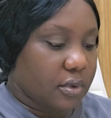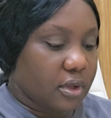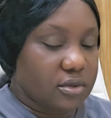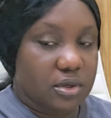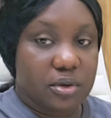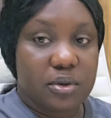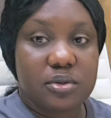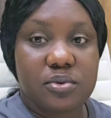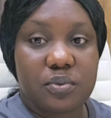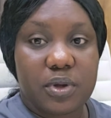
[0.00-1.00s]
So you're going
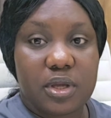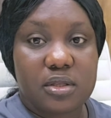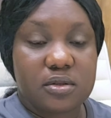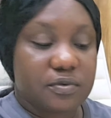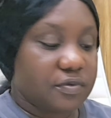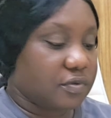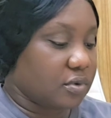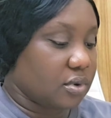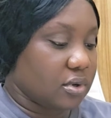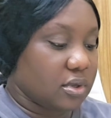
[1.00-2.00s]
to wait
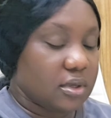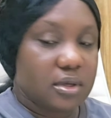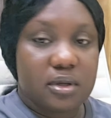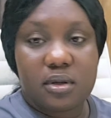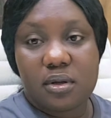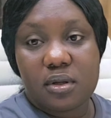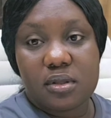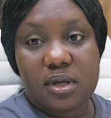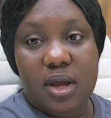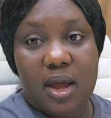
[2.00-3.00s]
for the
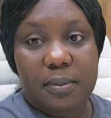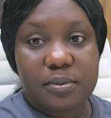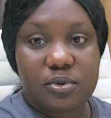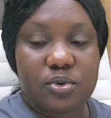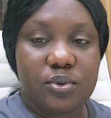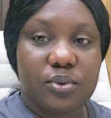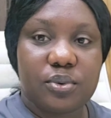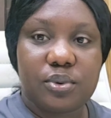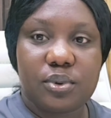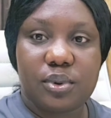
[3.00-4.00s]
app to
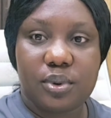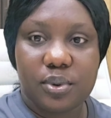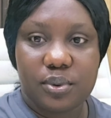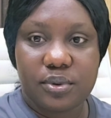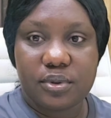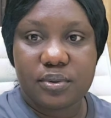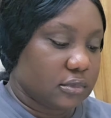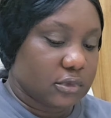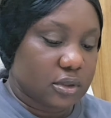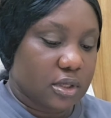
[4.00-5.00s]
load.
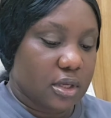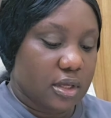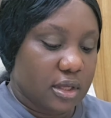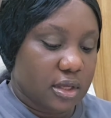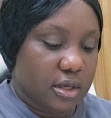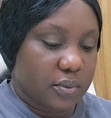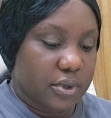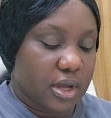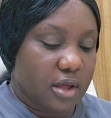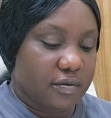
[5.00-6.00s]
Okay, here we
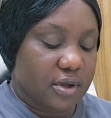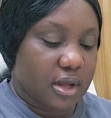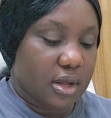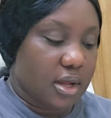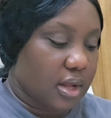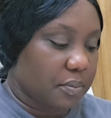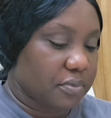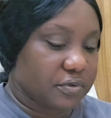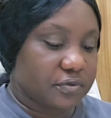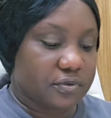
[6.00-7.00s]
have our app
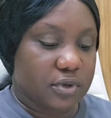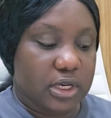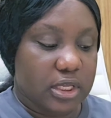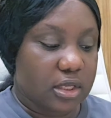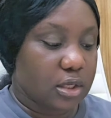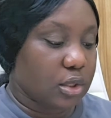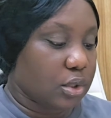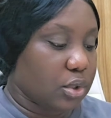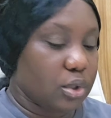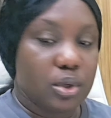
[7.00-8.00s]
fully
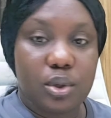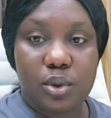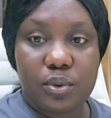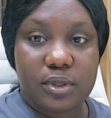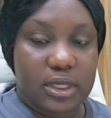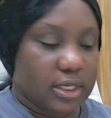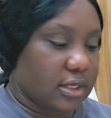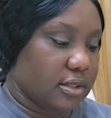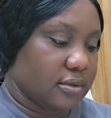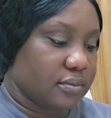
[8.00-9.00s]
loaded.
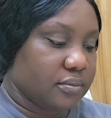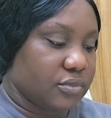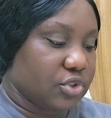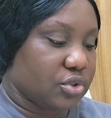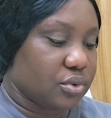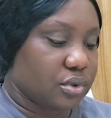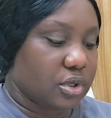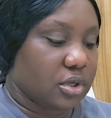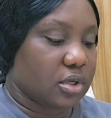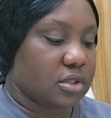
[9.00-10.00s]
So you're
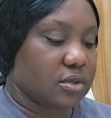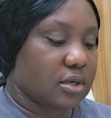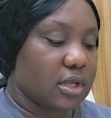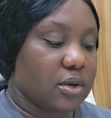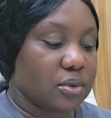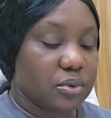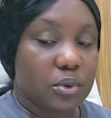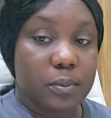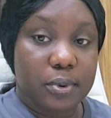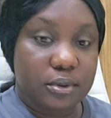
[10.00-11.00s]
going to click on
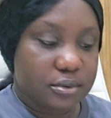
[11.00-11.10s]
open.